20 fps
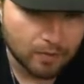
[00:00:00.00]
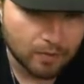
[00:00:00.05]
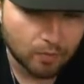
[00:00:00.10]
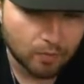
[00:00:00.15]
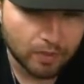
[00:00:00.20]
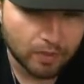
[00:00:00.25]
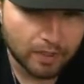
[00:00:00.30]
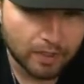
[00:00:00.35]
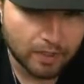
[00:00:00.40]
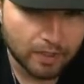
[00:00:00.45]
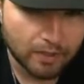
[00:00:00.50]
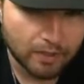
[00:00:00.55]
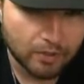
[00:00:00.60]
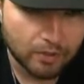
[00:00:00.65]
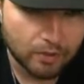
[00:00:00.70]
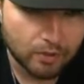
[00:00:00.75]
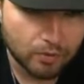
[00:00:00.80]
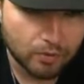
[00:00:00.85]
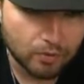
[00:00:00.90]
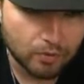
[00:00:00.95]
we'll get
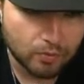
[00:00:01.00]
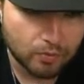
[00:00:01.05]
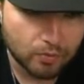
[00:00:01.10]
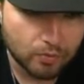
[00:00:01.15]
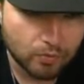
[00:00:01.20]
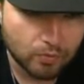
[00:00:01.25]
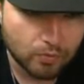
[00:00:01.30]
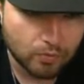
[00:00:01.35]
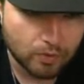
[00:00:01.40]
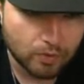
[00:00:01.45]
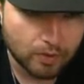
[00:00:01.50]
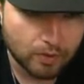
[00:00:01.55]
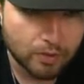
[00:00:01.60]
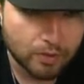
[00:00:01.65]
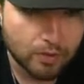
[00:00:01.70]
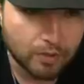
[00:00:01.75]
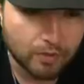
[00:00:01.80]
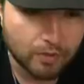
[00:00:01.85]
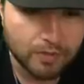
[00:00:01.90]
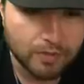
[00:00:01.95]
into
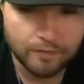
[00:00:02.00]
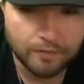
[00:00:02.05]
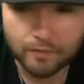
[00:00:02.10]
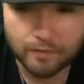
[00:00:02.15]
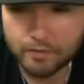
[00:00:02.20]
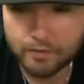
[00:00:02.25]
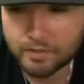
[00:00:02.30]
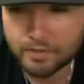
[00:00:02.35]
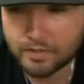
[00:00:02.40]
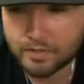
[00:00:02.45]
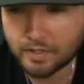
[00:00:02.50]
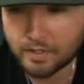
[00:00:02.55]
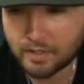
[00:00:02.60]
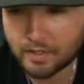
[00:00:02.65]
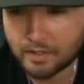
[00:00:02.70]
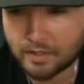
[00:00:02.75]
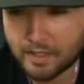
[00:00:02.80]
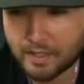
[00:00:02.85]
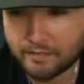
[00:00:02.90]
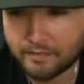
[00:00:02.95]
Jokic first. I
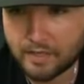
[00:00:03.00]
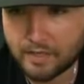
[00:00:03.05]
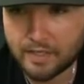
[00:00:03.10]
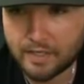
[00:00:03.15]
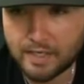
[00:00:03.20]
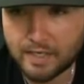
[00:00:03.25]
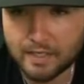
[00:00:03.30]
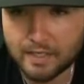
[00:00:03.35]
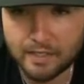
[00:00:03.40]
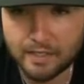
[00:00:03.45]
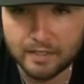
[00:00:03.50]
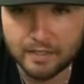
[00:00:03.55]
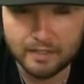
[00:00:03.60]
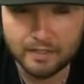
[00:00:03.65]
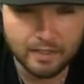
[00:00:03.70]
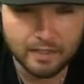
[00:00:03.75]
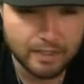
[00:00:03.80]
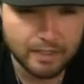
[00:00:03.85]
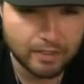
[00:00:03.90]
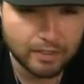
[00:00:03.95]
kind of
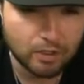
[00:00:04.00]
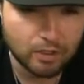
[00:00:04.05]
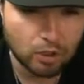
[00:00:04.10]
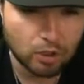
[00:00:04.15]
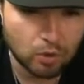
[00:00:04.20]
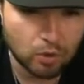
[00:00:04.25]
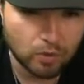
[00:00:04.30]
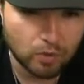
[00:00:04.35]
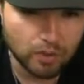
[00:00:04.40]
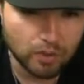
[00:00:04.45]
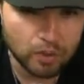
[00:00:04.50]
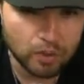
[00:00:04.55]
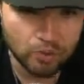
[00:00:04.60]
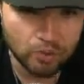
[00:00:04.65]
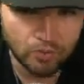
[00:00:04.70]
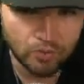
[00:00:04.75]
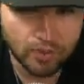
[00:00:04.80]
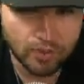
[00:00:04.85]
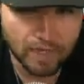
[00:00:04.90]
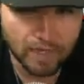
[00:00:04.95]
alluded to
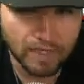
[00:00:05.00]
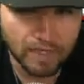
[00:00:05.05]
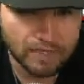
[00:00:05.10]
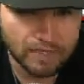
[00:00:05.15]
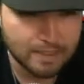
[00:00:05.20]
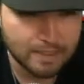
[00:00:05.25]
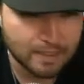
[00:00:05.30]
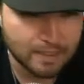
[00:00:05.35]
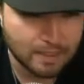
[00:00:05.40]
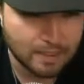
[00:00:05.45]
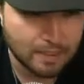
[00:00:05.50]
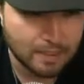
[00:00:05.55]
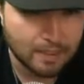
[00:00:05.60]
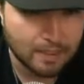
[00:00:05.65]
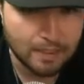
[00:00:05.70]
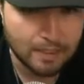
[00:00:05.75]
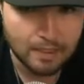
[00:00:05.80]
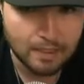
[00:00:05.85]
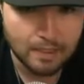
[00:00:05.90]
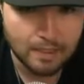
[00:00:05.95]
you guys
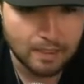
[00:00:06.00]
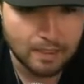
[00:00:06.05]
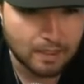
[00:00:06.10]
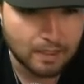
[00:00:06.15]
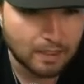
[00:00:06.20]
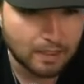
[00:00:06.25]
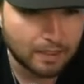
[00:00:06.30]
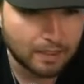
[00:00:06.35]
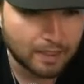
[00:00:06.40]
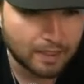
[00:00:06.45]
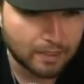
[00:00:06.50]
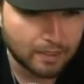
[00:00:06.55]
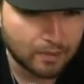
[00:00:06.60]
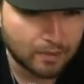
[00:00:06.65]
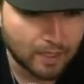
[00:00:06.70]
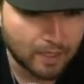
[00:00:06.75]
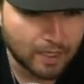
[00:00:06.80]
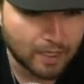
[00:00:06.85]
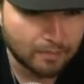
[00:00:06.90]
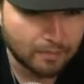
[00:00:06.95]
that I do
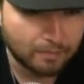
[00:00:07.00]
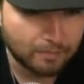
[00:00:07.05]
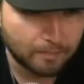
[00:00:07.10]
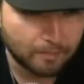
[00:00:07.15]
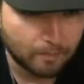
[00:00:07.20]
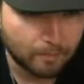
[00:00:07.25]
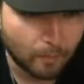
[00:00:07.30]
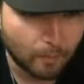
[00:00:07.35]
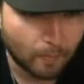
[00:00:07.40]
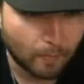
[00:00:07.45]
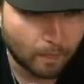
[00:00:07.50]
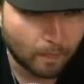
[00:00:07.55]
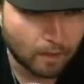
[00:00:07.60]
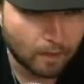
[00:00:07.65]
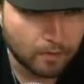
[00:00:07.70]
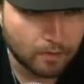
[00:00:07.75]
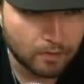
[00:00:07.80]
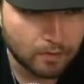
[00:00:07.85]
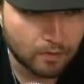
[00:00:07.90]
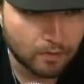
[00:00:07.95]
like him.
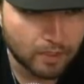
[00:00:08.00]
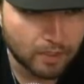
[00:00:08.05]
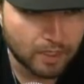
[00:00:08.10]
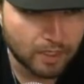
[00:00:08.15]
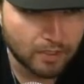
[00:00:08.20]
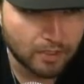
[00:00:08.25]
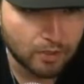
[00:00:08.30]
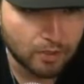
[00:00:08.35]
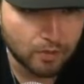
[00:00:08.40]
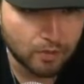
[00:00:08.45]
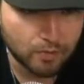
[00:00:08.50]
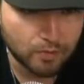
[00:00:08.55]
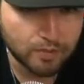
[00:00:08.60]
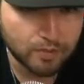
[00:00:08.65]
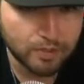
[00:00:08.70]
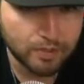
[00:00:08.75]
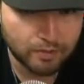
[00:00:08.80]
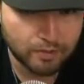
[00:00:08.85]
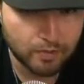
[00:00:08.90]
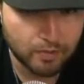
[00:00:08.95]
So looking at Jokic
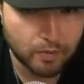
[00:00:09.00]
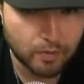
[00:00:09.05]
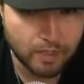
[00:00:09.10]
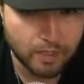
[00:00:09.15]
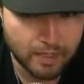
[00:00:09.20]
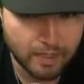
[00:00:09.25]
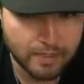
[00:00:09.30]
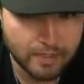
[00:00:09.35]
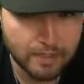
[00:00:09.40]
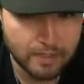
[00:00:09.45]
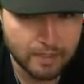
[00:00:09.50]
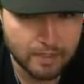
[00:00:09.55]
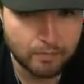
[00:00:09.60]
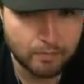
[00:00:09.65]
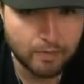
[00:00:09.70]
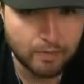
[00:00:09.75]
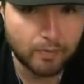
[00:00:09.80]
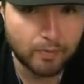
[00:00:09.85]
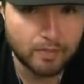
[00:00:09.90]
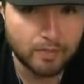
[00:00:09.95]
was here in 2019, a
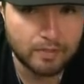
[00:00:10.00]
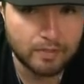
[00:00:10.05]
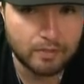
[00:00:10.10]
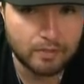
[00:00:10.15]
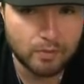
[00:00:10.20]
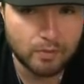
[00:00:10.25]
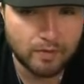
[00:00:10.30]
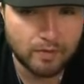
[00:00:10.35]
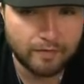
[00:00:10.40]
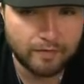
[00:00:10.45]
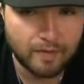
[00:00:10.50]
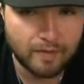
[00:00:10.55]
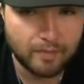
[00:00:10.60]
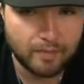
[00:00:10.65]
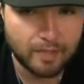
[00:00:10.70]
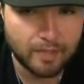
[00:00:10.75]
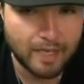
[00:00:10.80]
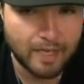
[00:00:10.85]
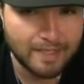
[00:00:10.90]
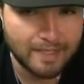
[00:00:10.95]
3.02 FIP,
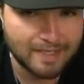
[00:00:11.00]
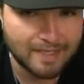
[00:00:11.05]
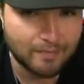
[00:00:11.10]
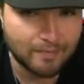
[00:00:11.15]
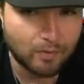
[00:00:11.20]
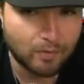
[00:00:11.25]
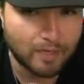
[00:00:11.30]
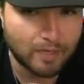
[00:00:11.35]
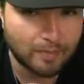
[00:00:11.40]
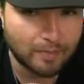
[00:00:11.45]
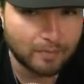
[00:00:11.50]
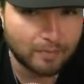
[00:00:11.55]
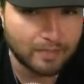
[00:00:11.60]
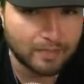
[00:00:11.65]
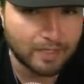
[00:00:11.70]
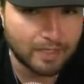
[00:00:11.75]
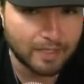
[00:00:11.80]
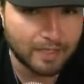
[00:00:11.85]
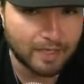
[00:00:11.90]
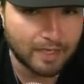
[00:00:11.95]

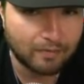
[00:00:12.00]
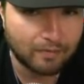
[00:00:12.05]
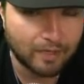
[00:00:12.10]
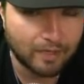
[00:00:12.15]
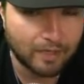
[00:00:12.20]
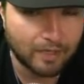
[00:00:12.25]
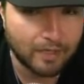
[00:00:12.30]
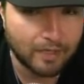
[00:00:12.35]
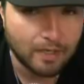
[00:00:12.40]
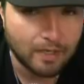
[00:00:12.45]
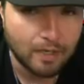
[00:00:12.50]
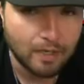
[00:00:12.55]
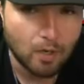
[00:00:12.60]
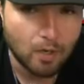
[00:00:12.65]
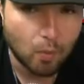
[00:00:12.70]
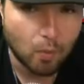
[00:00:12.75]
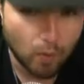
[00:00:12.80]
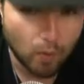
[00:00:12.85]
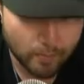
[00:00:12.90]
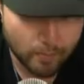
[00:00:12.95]
18.9% K rate,
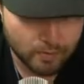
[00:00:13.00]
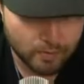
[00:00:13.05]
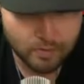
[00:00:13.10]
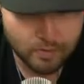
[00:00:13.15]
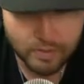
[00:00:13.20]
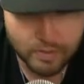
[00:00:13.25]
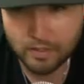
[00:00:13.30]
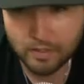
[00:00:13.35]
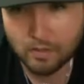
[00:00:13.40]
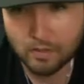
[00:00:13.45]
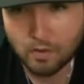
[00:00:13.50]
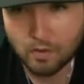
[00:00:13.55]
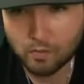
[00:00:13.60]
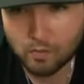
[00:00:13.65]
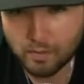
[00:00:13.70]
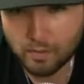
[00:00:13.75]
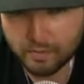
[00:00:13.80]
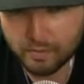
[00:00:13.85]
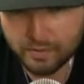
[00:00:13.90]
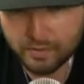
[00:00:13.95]
Whip was really low. Home
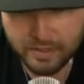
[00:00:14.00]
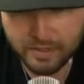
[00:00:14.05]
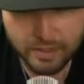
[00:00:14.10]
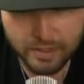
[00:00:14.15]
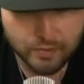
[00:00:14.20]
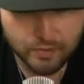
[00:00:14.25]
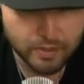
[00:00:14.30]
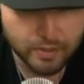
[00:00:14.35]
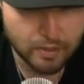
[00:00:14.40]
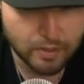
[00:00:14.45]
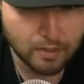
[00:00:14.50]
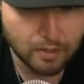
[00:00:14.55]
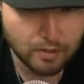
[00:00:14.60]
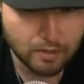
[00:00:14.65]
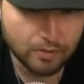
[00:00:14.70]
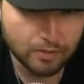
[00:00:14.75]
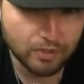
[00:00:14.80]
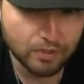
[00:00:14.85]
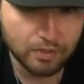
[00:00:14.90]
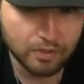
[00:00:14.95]
run percentage really low.
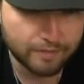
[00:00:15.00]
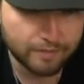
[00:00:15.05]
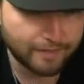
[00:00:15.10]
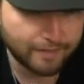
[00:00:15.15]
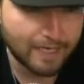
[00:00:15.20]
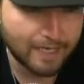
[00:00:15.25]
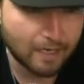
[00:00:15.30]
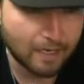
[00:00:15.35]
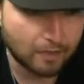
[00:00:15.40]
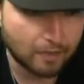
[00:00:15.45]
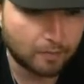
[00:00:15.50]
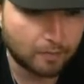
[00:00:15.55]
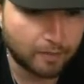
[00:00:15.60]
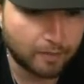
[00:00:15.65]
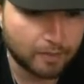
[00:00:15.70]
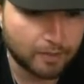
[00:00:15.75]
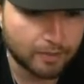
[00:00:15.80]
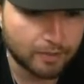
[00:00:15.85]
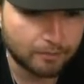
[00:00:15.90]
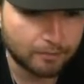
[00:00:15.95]
He's just a flat out good
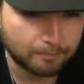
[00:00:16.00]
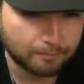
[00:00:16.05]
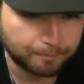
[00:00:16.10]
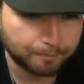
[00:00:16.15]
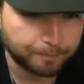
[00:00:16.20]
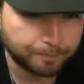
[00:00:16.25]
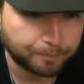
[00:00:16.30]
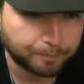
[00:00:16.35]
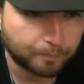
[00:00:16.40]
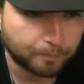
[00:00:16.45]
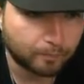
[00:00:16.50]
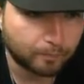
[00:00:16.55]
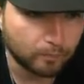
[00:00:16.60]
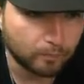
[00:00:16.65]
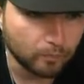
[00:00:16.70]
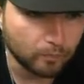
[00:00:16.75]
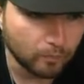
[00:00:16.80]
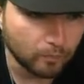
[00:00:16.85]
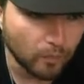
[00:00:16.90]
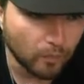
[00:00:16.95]
pitcher.
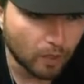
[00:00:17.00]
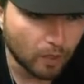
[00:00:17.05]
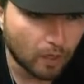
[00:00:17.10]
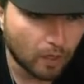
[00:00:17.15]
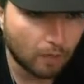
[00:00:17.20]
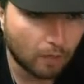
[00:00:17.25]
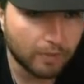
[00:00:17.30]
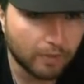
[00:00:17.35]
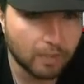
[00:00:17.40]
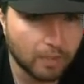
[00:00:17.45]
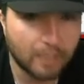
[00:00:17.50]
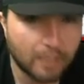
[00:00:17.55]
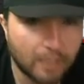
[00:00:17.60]
We look at